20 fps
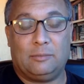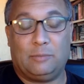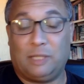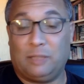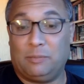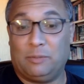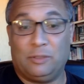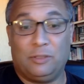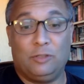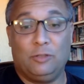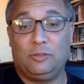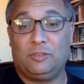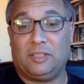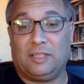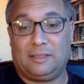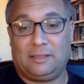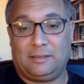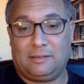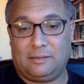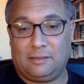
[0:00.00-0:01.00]
people use
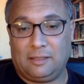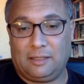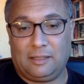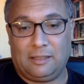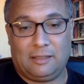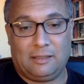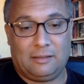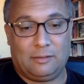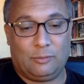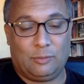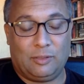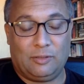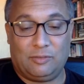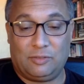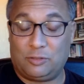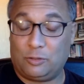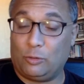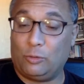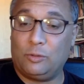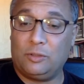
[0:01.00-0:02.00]
it, and we've
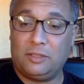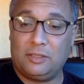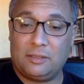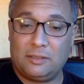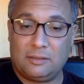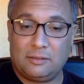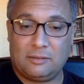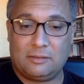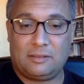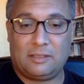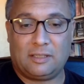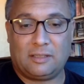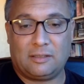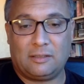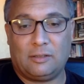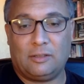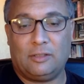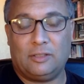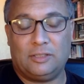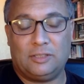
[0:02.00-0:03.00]
sold
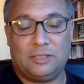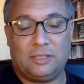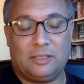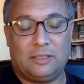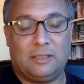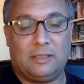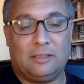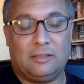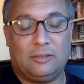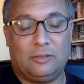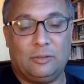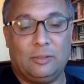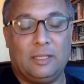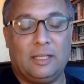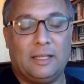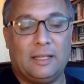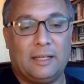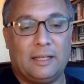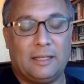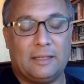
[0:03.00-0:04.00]
technology
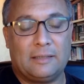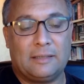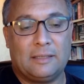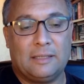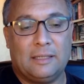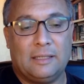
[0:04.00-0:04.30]
doing that.